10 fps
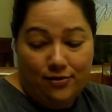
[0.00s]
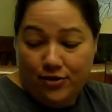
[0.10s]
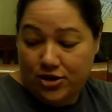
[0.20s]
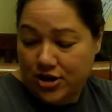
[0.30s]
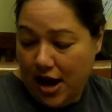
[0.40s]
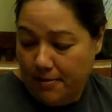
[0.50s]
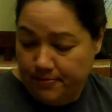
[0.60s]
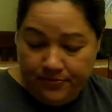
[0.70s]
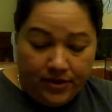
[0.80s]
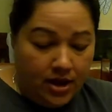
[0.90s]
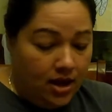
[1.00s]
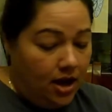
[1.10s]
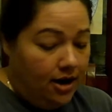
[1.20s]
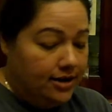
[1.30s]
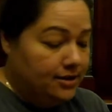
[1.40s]
Good job. All
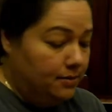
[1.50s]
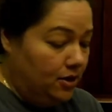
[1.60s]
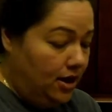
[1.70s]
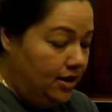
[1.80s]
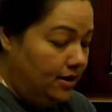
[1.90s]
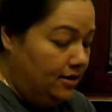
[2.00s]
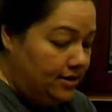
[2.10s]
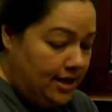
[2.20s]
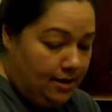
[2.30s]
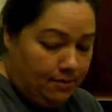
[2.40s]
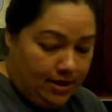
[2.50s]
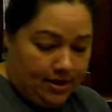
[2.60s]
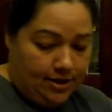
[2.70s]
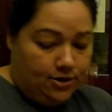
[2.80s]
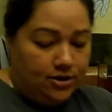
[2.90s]
right, so I'm going to go ahead and take my
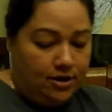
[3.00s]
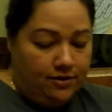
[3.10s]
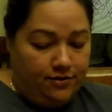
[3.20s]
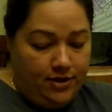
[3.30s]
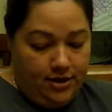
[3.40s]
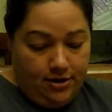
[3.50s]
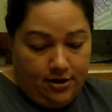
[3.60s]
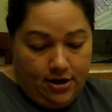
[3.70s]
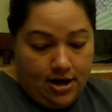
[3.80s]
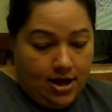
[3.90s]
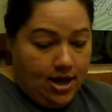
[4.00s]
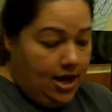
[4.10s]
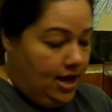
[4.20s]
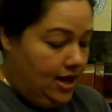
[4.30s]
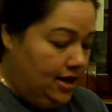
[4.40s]
letters off here
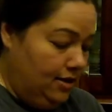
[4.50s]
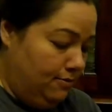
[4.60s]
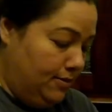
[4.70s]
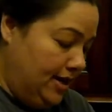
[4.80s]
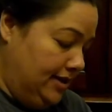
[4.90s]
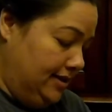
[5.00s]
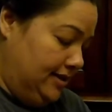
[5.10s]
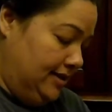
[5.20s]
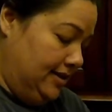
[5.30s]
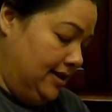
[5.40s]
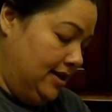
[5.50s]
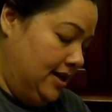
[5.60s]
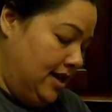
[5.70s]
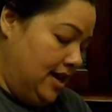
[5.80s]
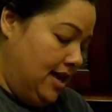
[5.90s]
and erase.
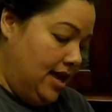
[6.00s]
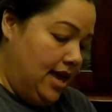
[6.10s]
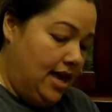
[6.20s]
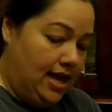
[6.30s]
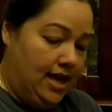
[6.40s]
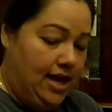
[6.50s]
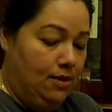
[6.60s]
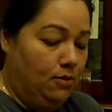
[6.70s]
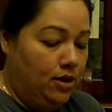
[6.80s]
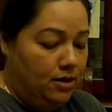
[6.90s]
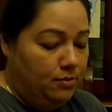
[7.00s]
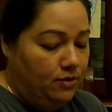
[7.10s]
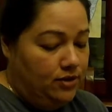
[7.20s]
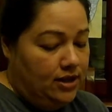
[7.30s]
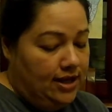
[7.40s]
And we're going to move
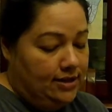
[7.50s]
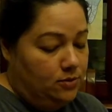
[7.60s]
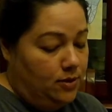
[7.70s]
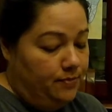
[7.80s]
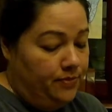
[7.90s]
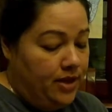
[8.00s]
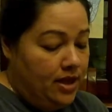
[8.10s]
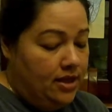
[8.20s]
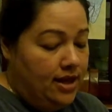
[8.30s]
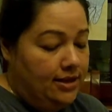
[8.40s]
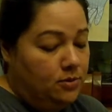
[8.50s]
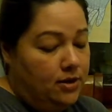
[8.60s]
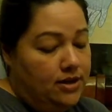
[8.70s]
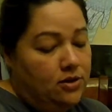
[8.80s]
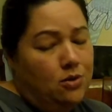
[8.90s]
to the next one. The next one
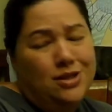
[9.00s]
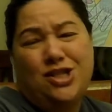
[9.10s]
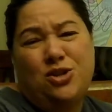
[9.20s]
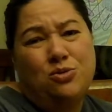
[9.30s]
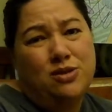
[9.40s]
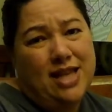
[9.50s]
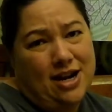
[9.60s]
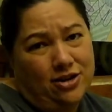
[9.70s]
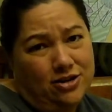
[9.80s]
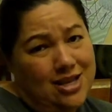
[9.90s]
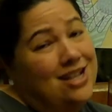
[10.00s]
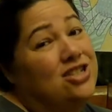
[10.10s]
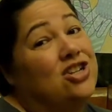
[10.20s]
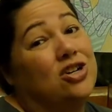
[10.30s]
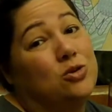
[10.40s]
is only two letters, and it
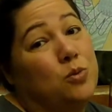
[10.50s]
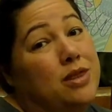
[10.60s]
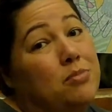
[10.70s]
starts with a